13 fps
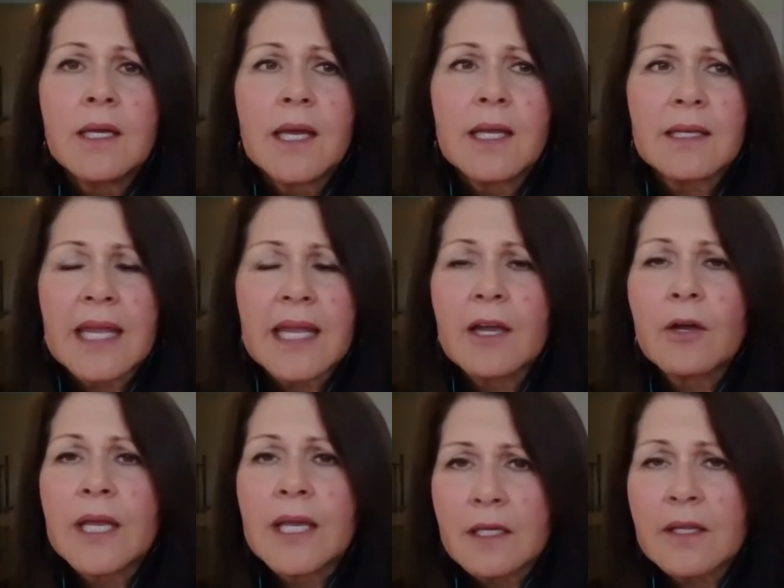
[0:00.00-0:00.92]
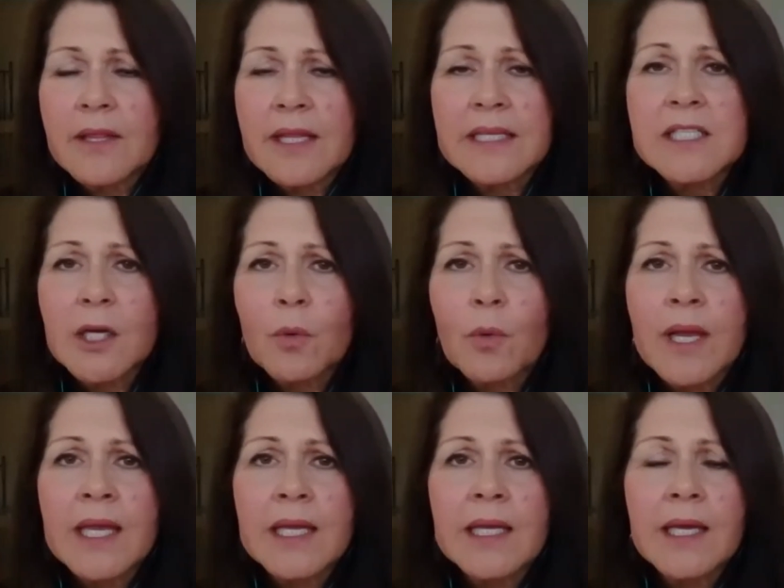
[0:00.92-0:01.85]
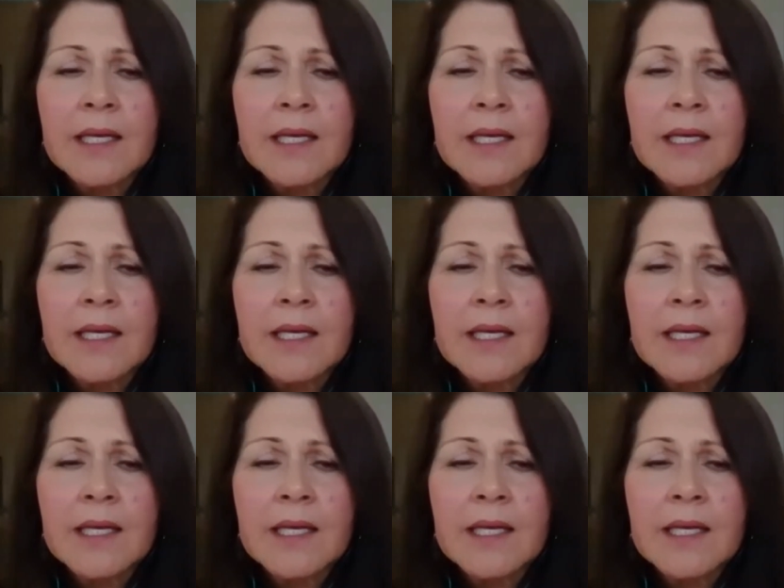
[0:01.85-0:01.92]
and caring and authentic way.